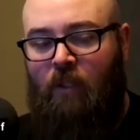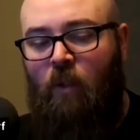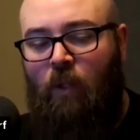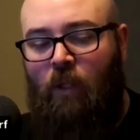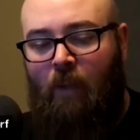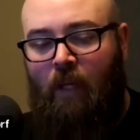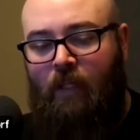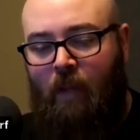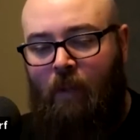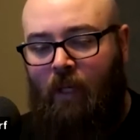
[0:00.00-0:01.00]
So when the
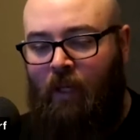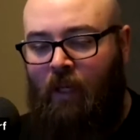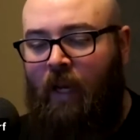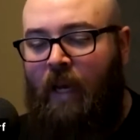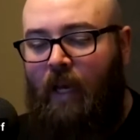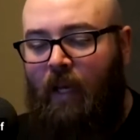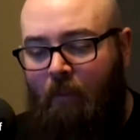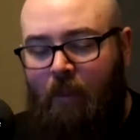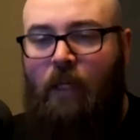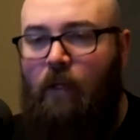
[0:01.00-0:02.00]
pandemic hit, it
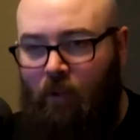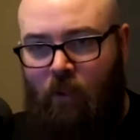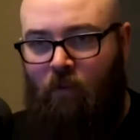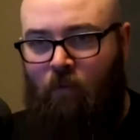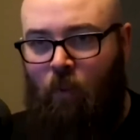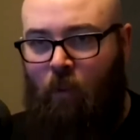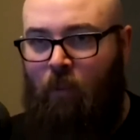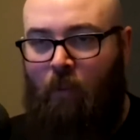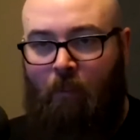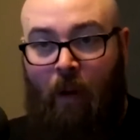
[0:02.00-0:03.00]
immediately solved one
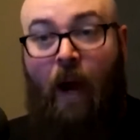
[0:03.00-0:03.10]
problem.